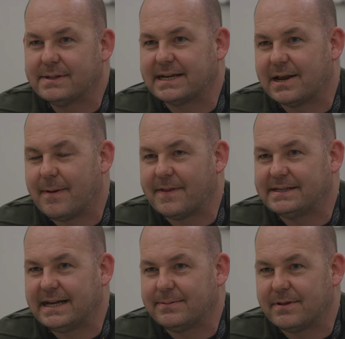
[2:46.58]
particularly when they're
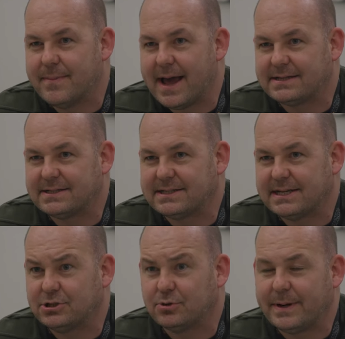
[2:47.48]
dealing with
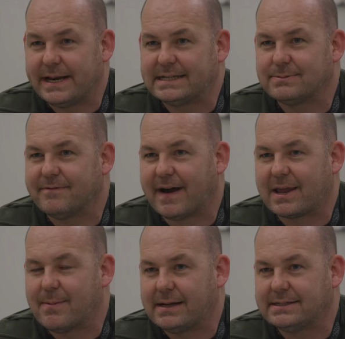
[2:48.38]
emergencies, should we need to
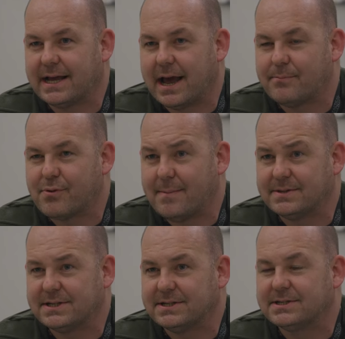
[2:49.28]
evacuate uh,
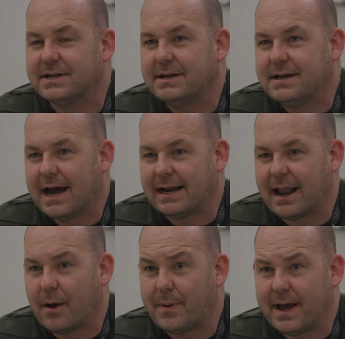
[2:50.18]
premises and
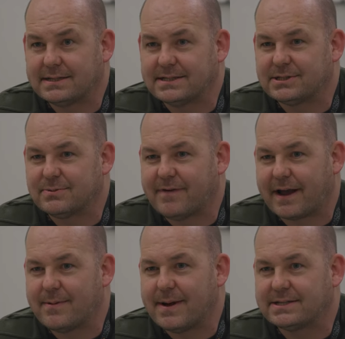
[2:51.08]
allow persons to
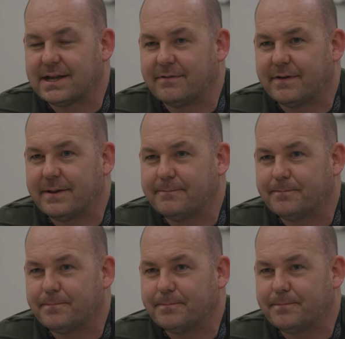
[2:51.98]
evacuate safely.